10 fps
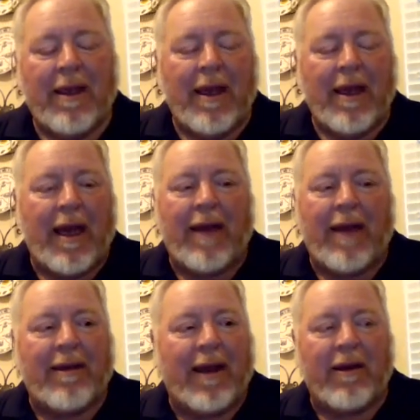
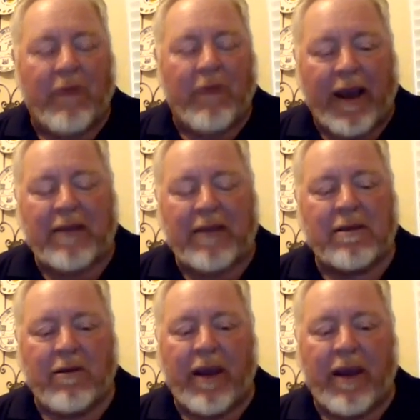And the
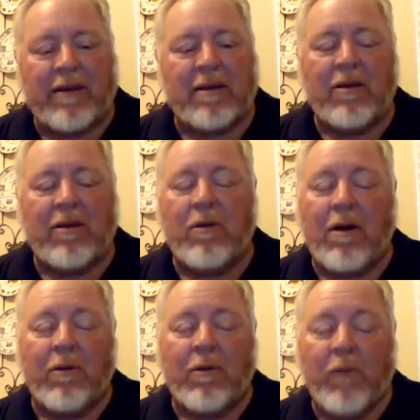Granges who
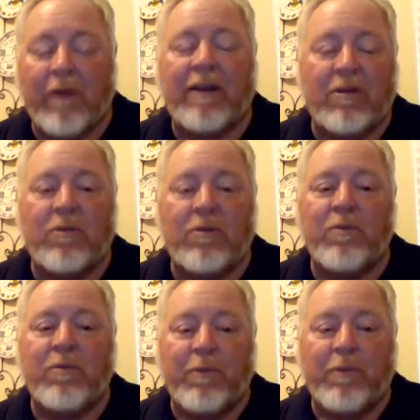are willing to,
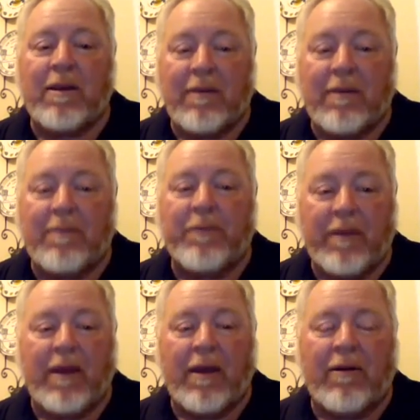
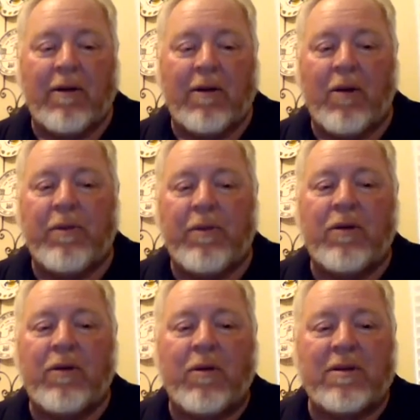open the
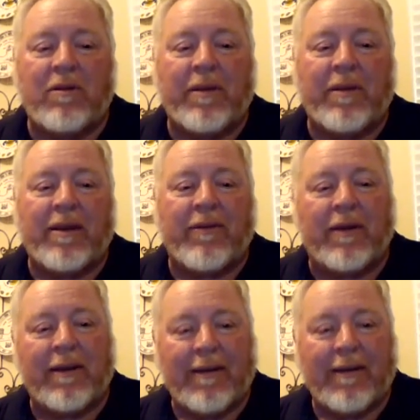doors a little bit
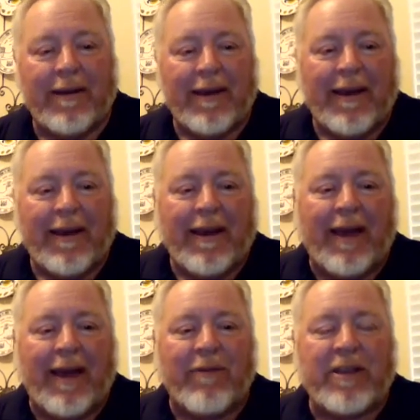differently
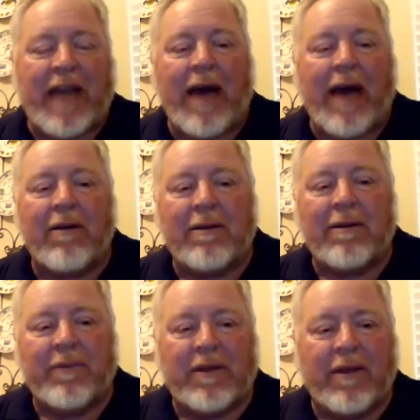and reach out
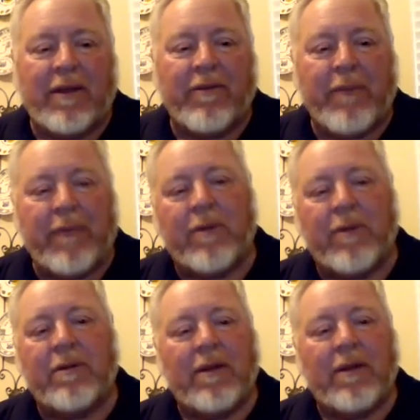to different
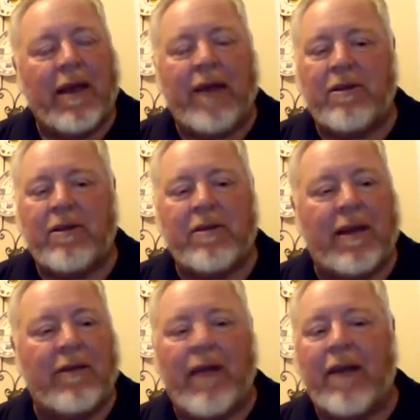people, as you said,
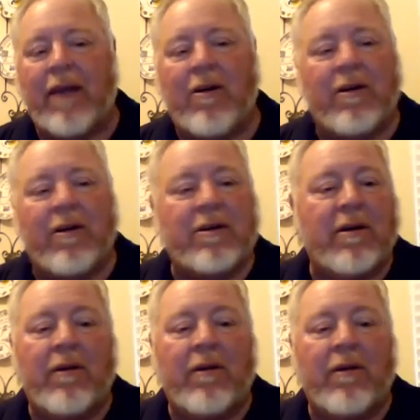the granddaughters that are
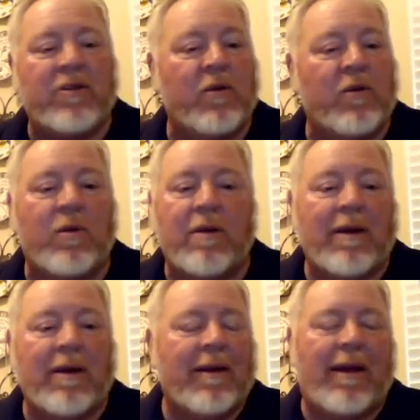home from school
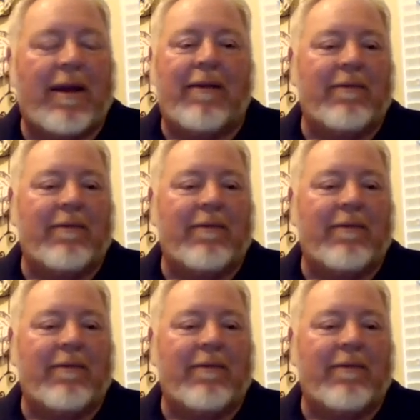that,